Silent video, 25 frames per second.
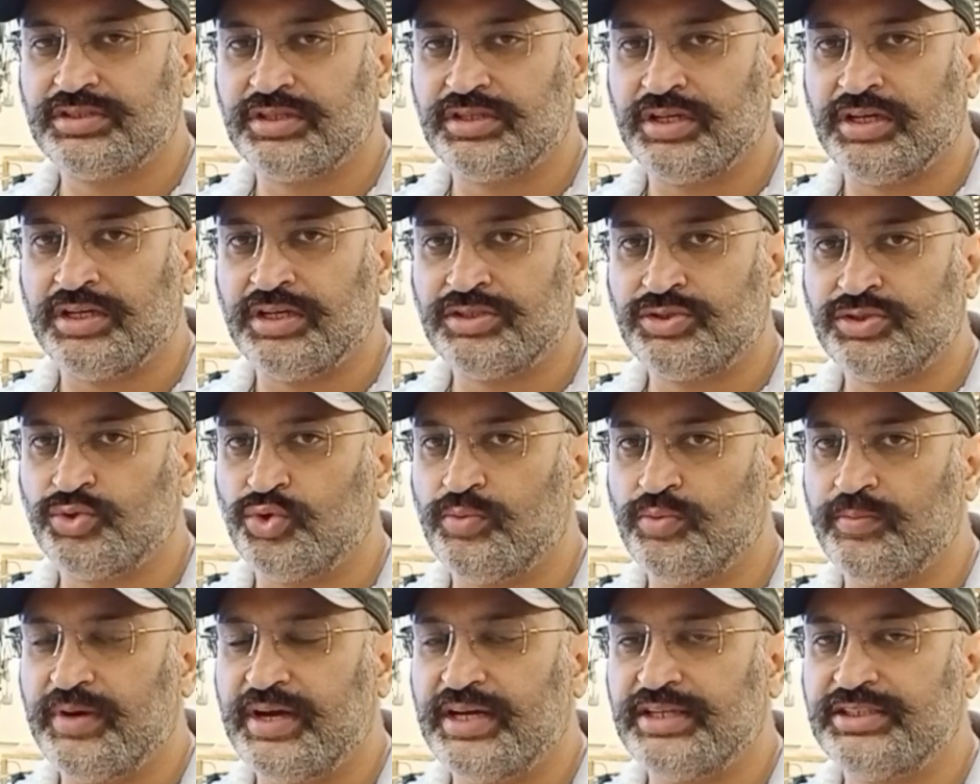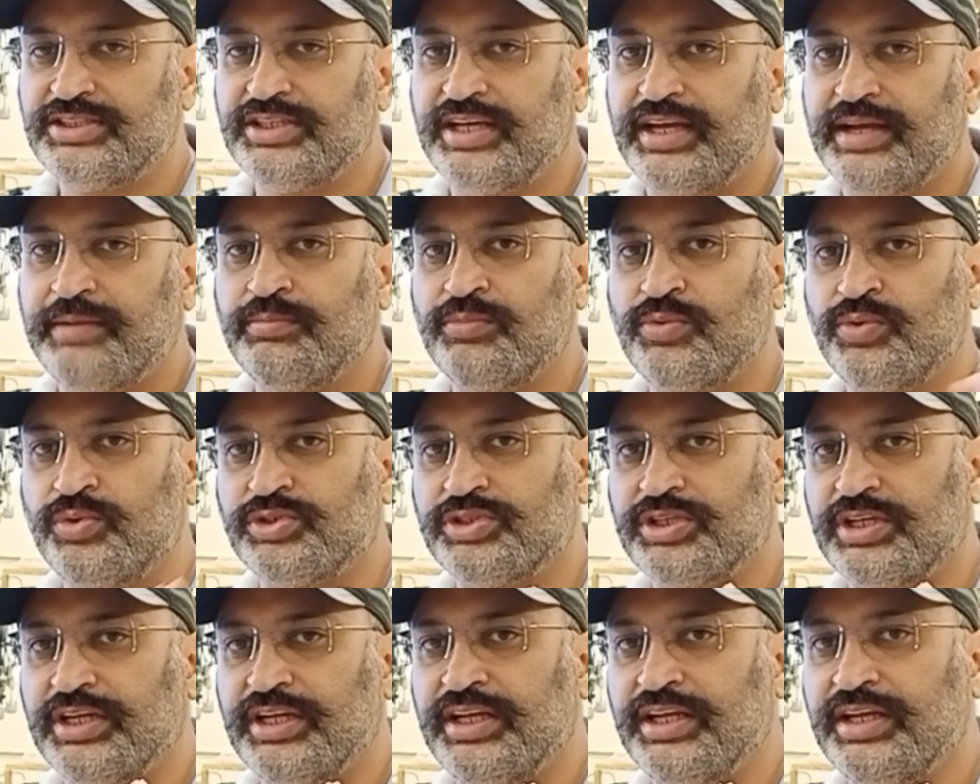so much. I'm
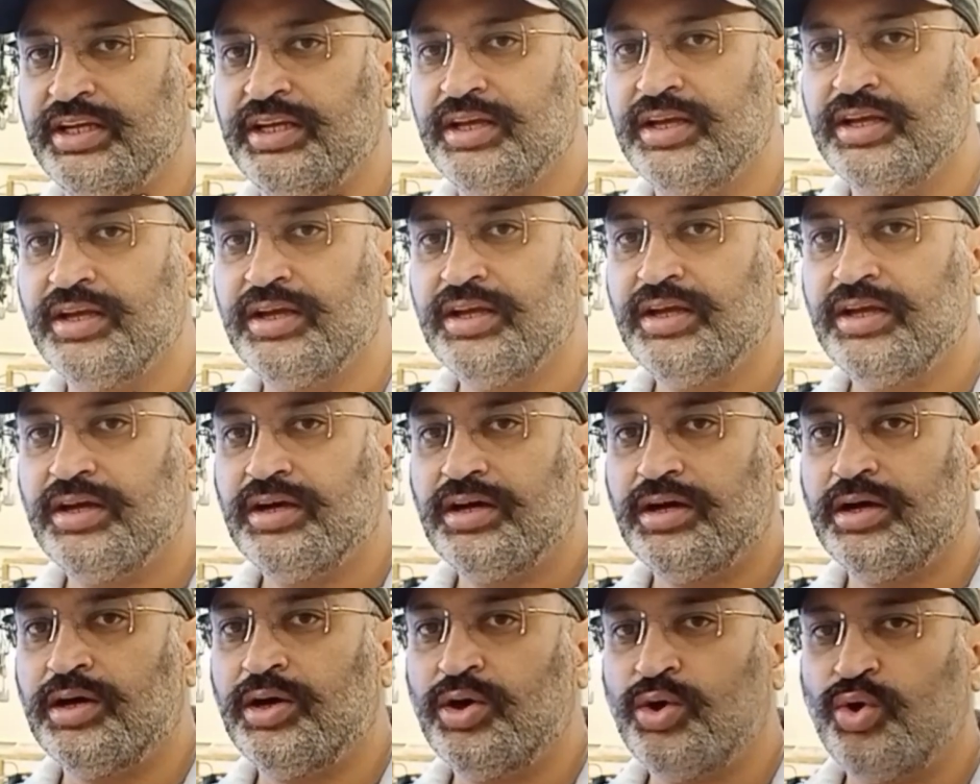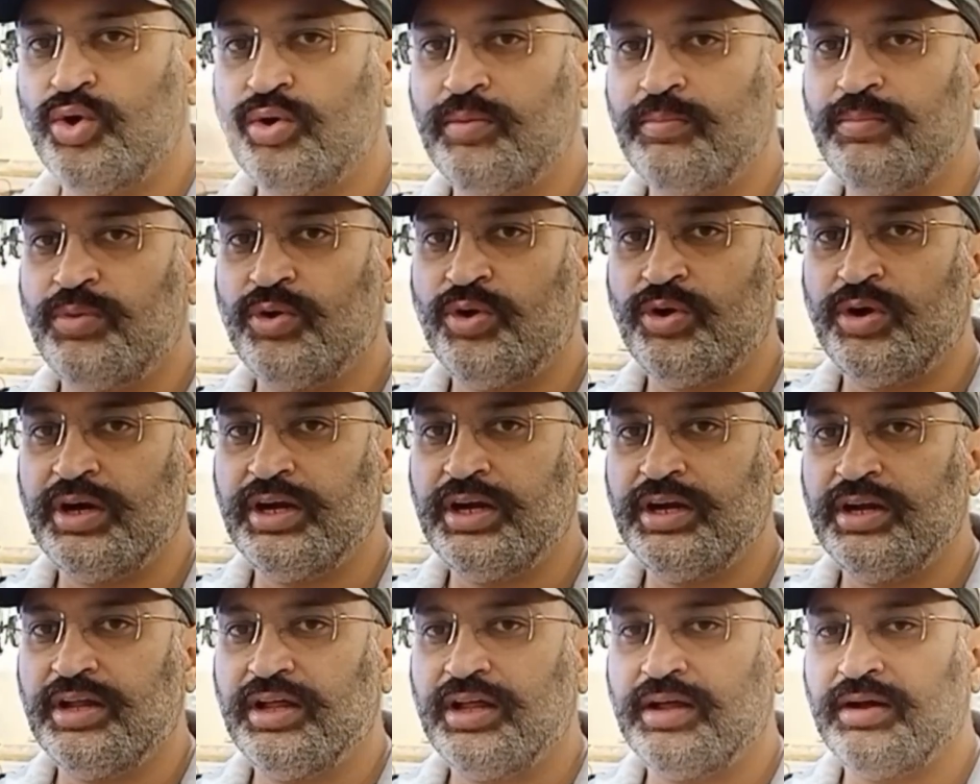mostly a
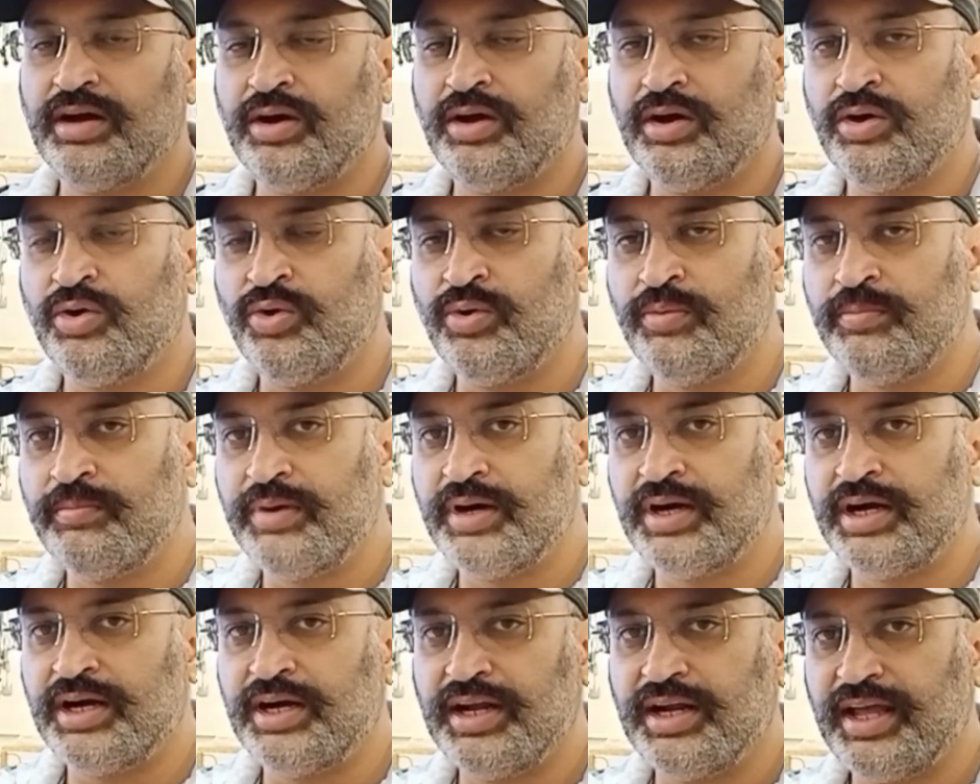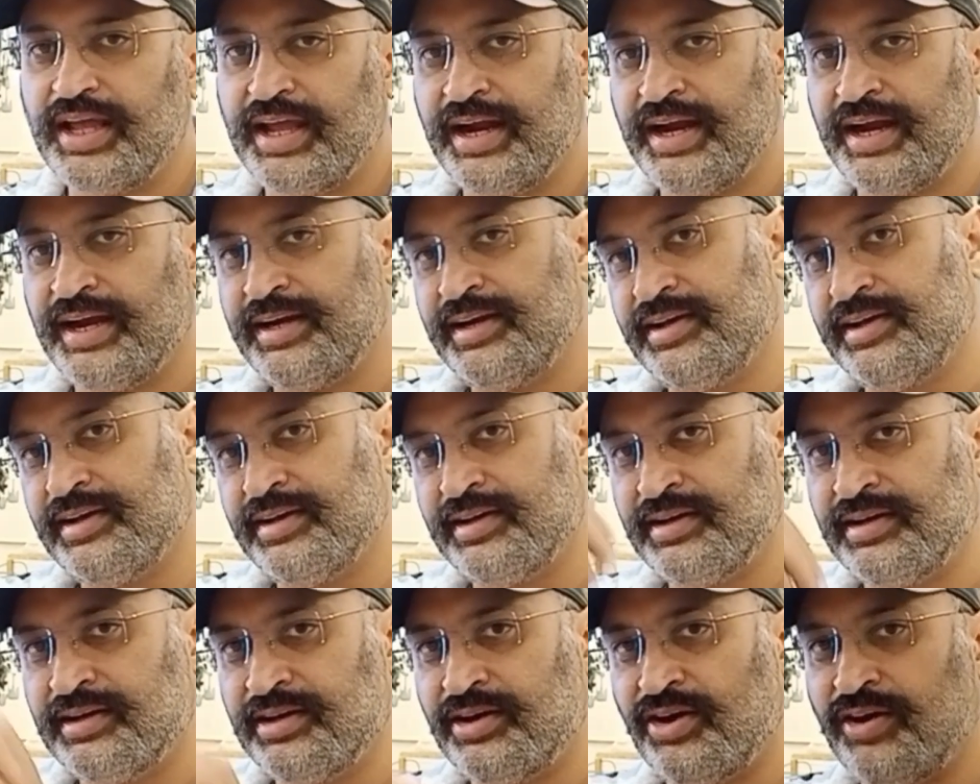homebird and
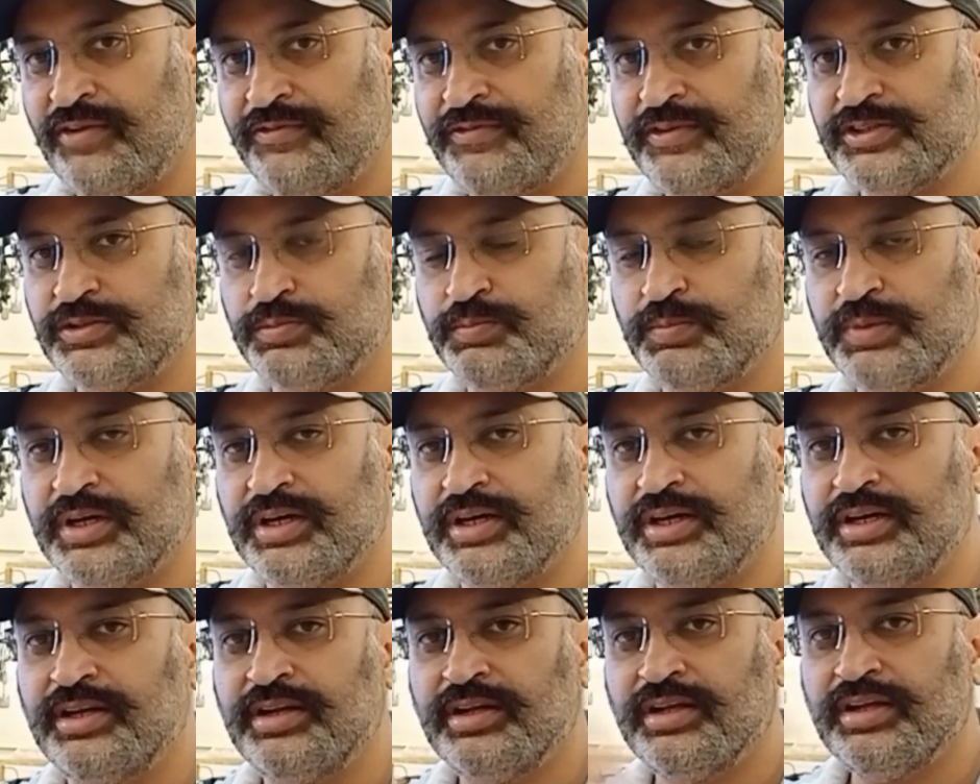office bird.